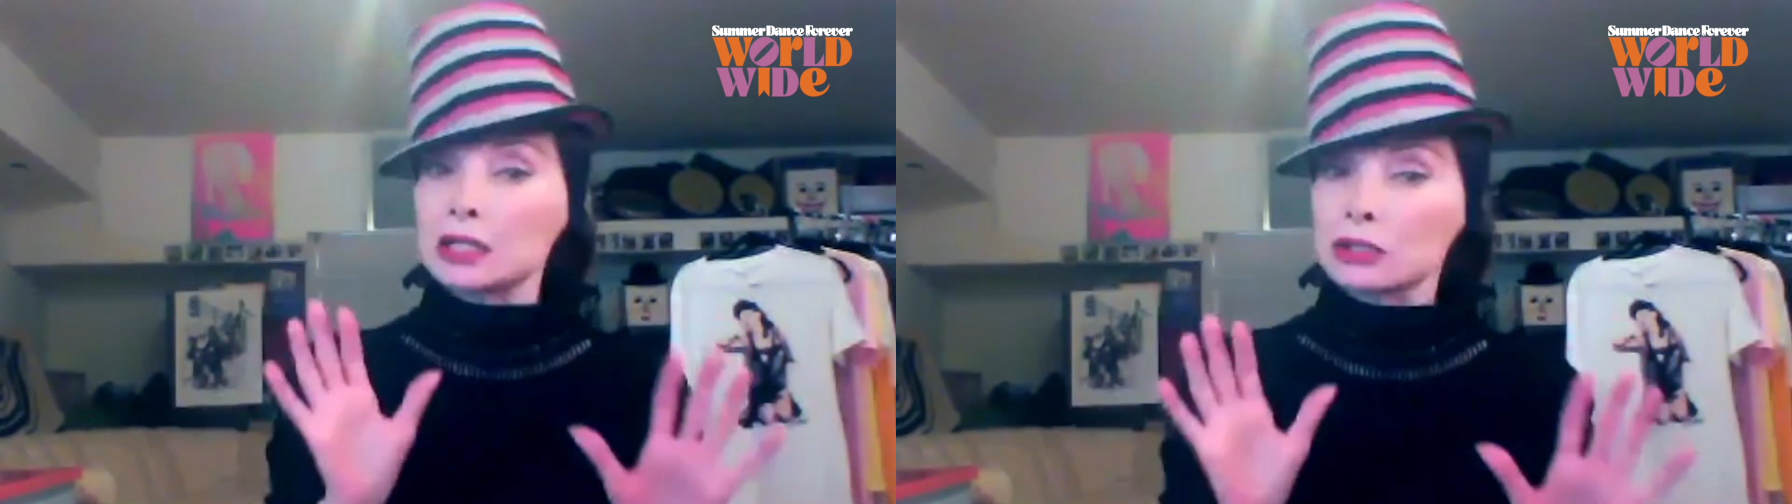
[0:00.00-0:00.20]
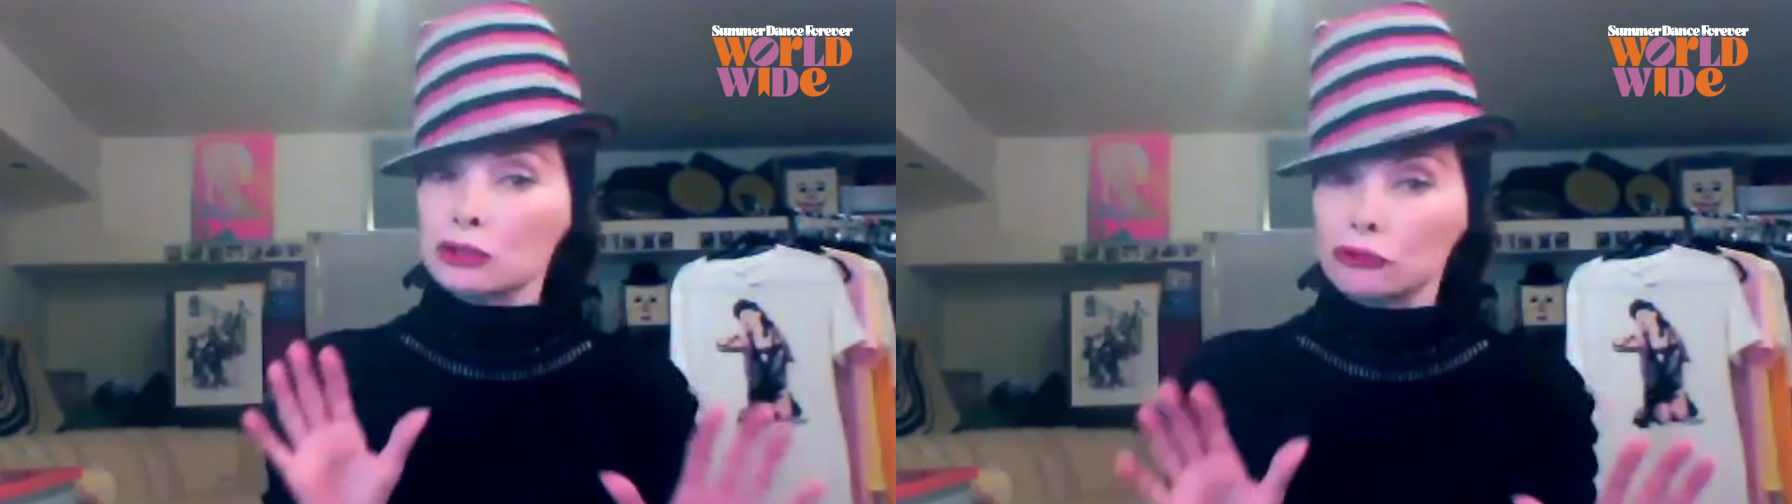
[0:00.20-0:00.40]

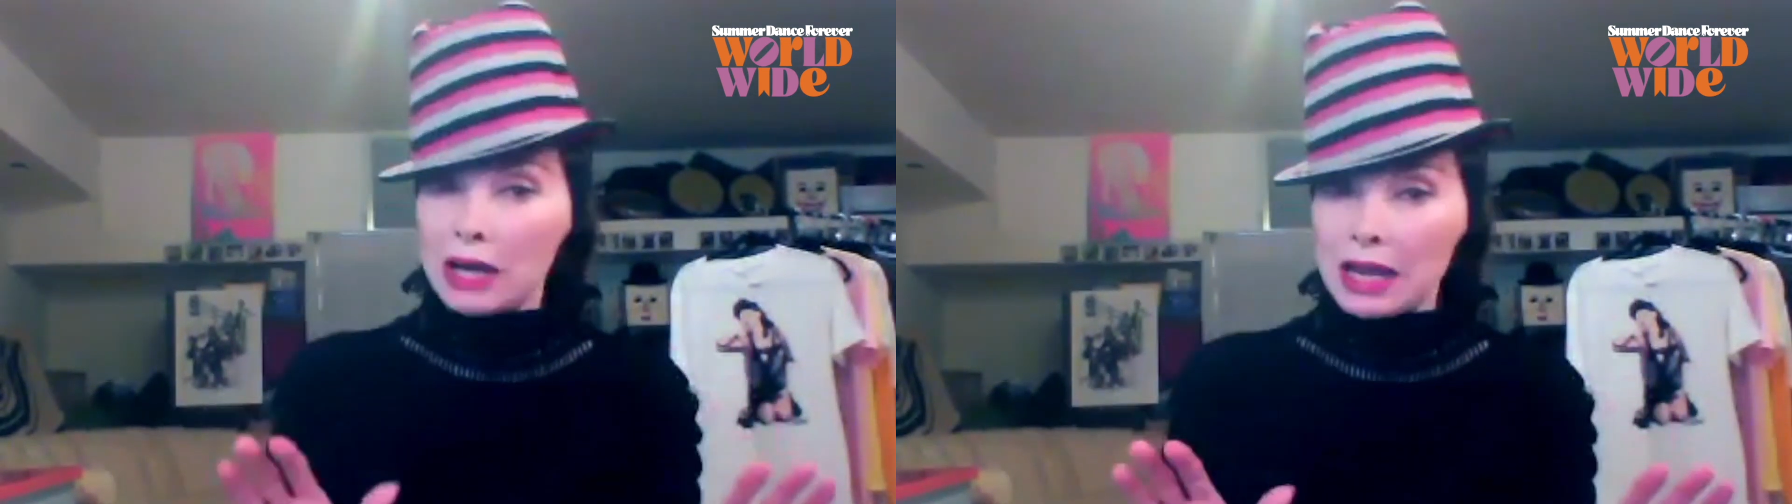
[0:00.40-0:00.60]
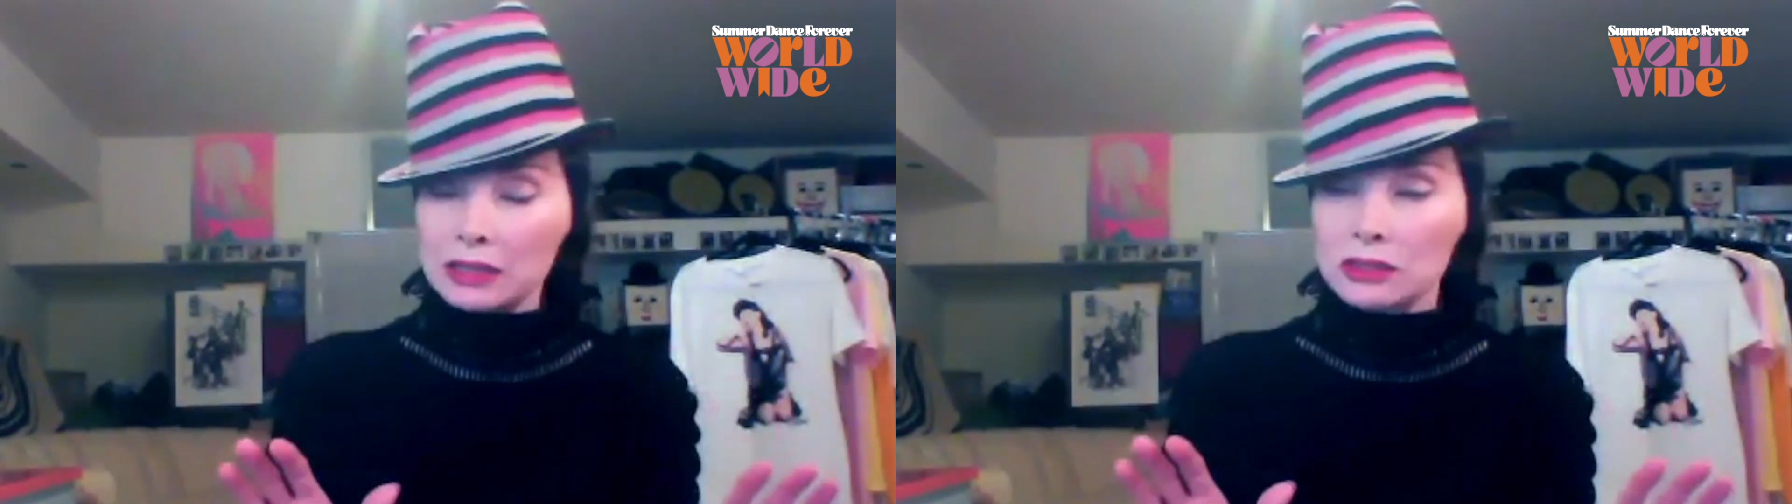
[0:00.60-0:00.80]

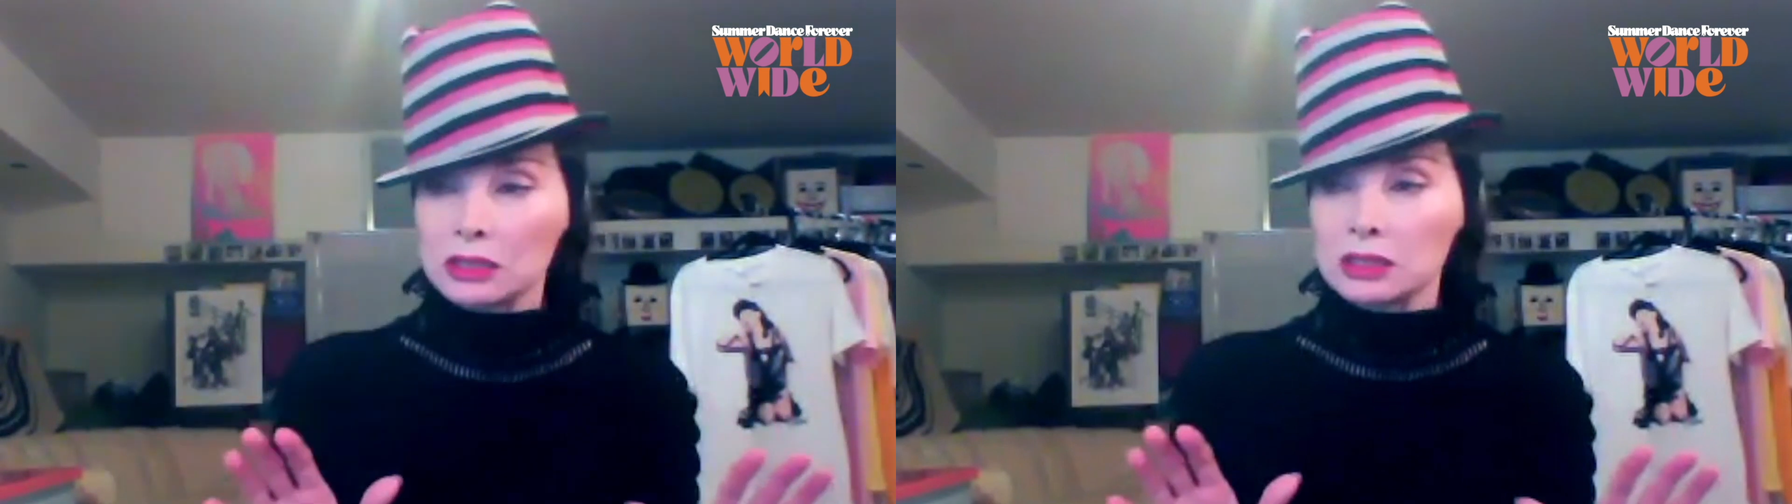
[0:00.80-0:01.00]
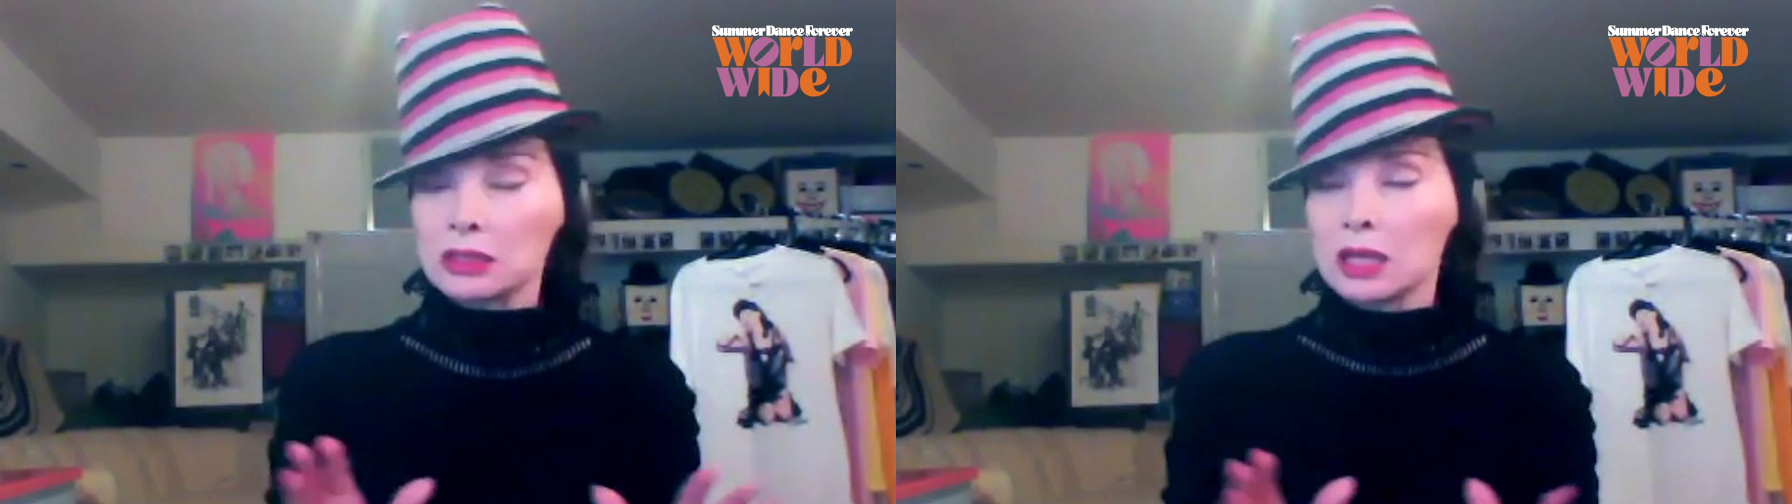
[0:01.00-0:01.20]

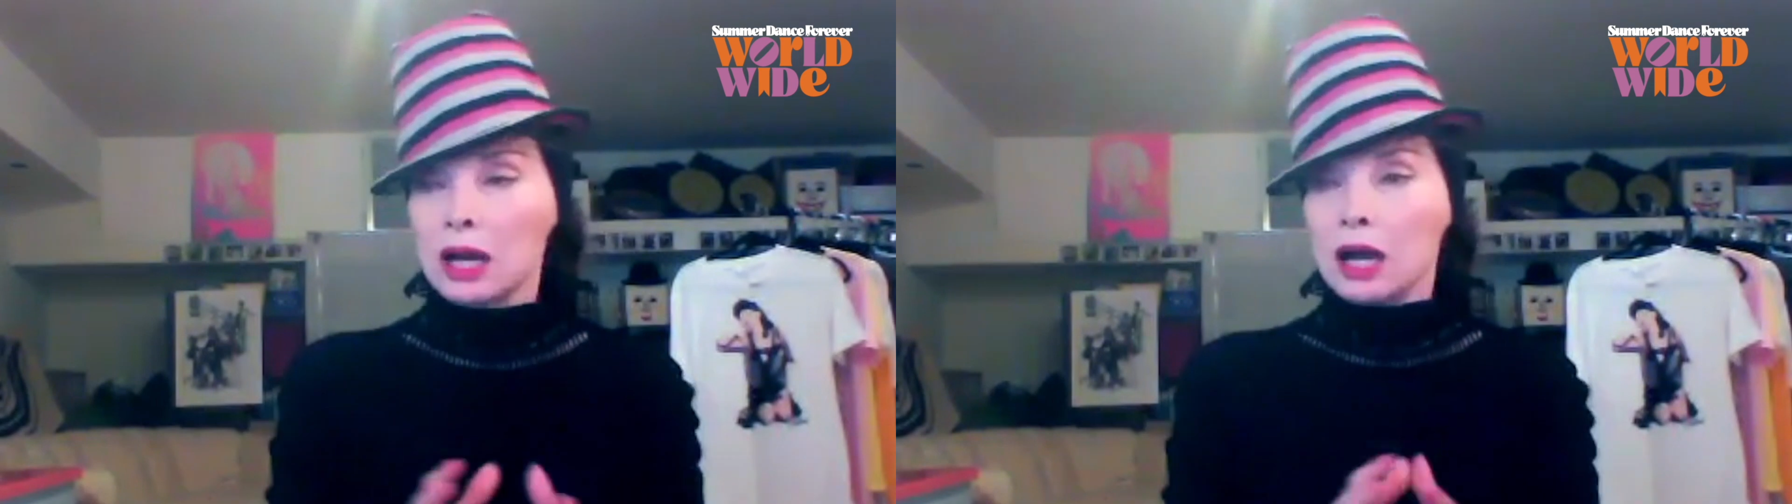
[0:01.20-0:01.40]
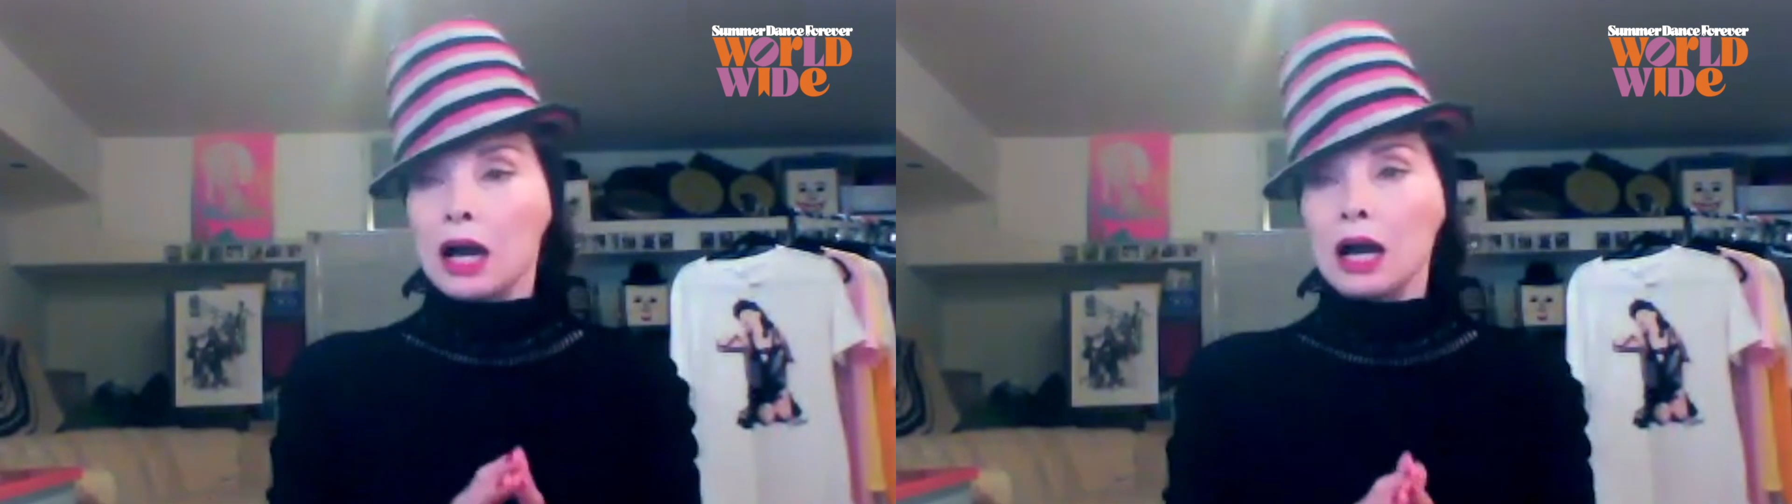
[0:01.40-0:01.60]
attracted,
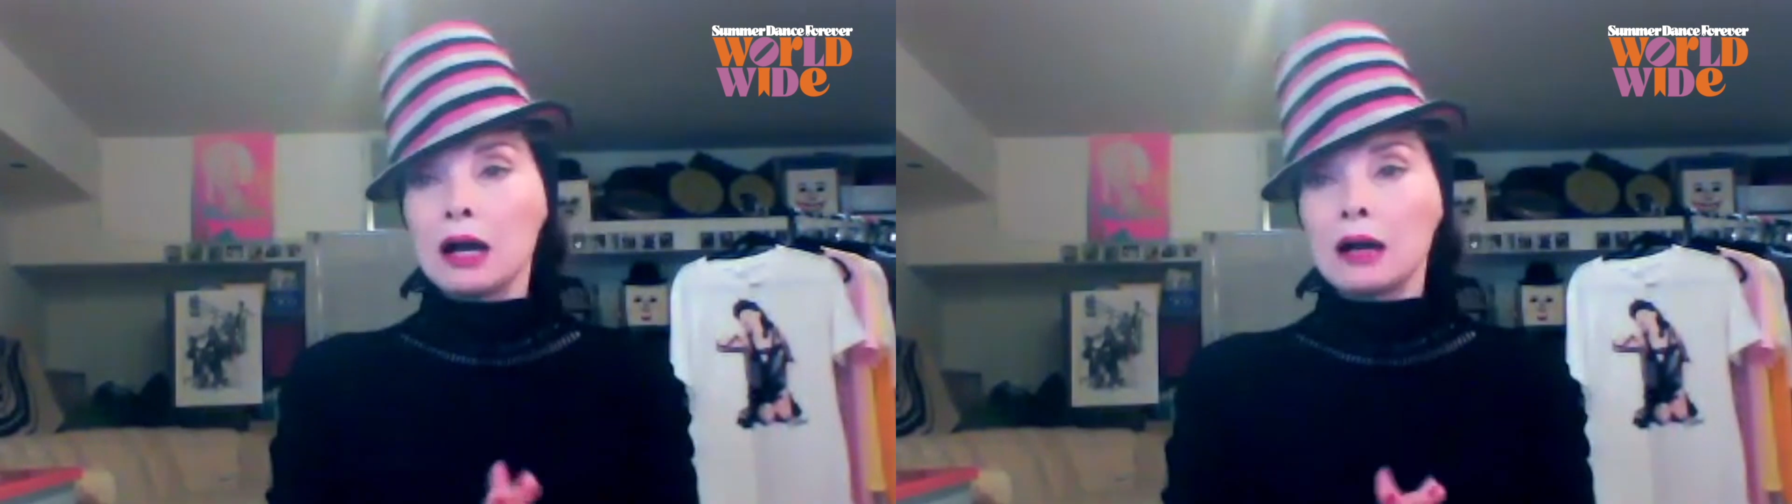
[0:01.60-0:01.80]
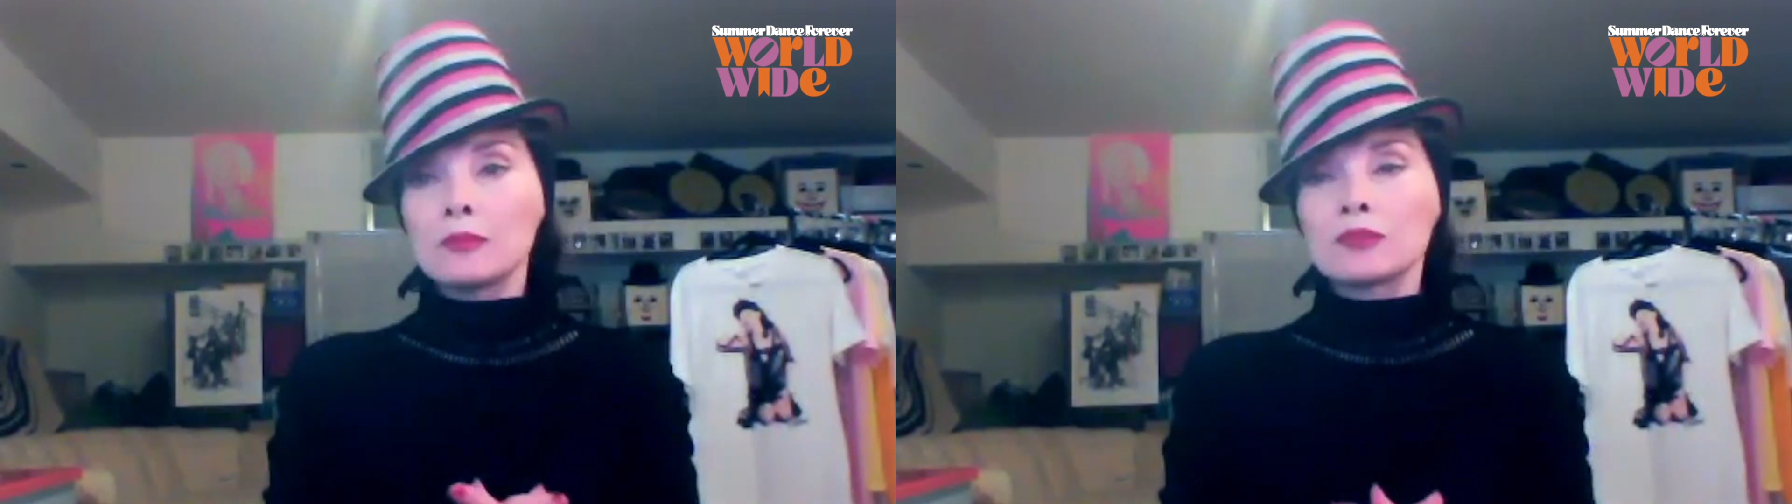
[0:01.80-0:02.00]

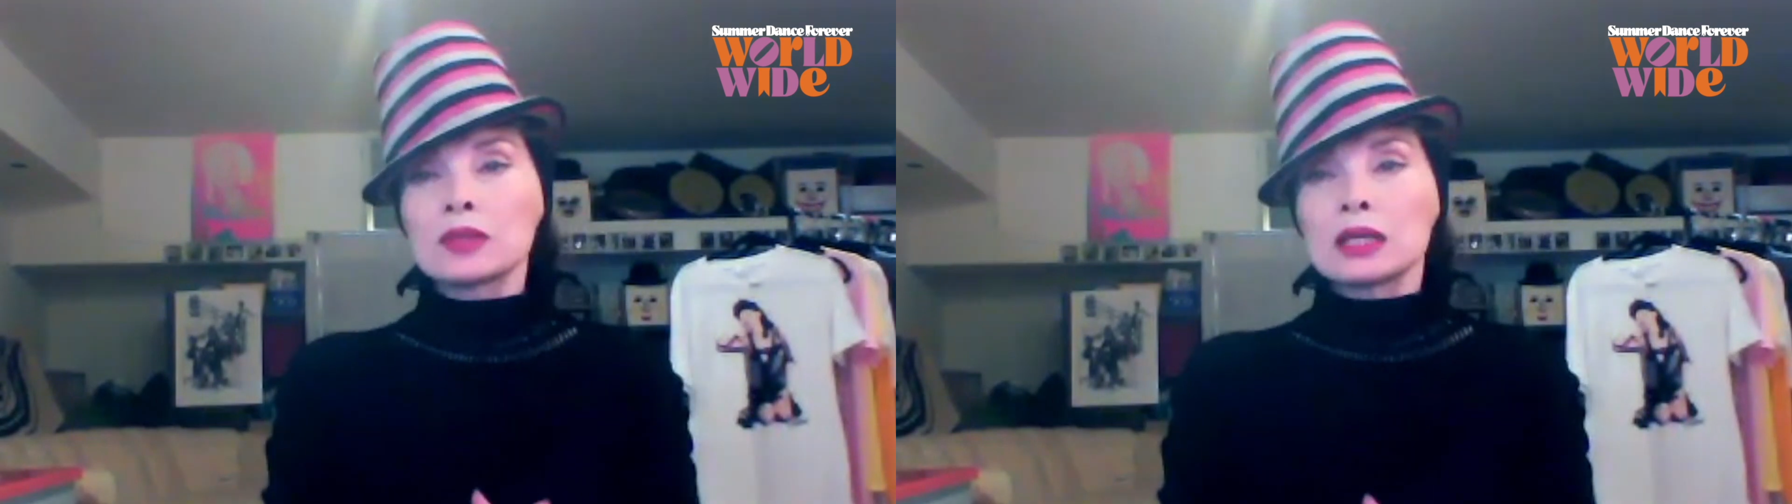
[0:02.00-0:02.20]
um,